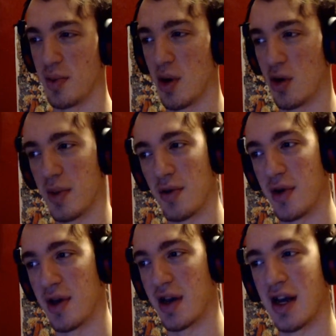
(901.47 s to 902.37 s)
Pokemon
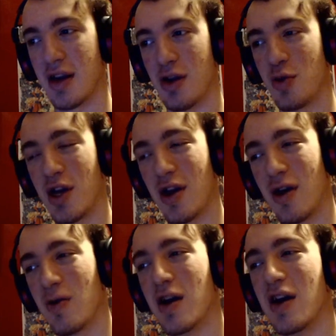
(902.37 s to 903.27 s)
really, and
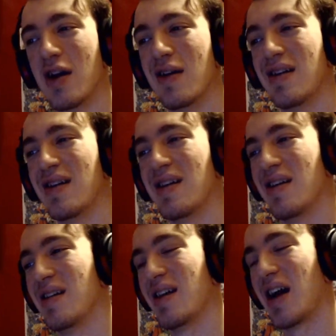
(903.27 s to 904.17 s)
Yu-Gi-Oh!
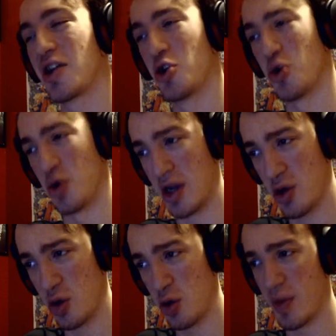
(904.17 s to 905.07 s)
I could
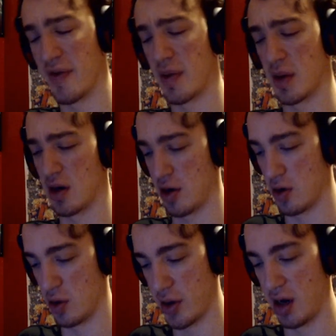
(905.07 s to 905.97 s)
include, but if I'm going to
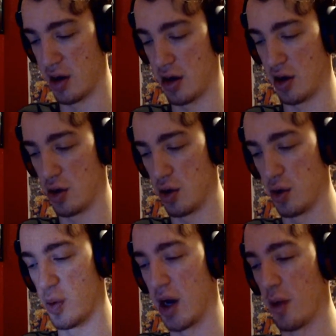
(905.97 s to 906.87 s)
include it, I'm going to
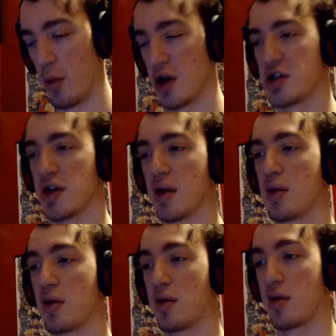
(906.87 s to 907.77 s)
include when I watched it
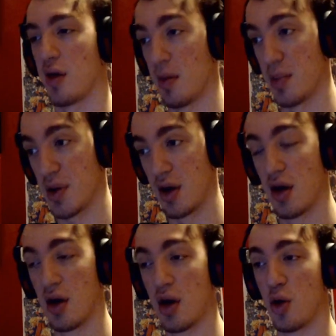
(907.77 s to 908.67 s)
subbed,
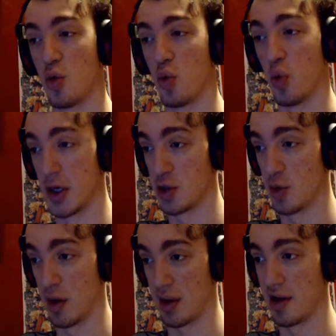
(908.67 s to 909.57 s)
which
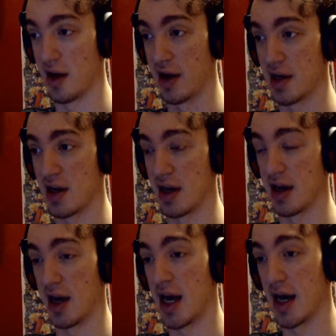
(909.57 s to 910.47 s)
was like
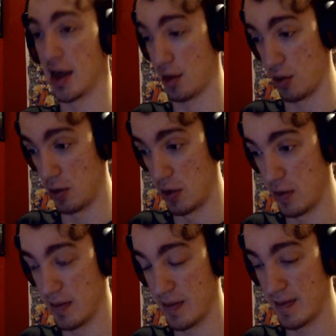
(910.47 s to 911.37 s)
in high school.
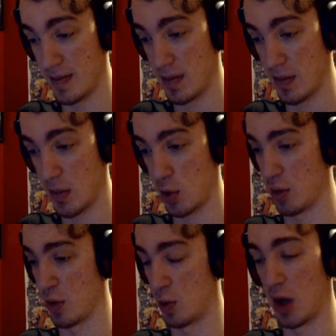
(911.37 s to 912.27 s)
So that
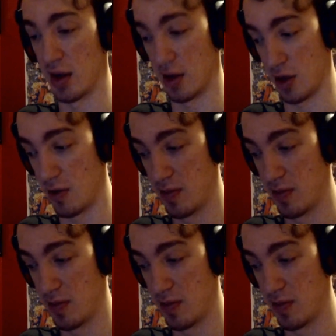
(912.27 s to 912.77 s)
was a while ago.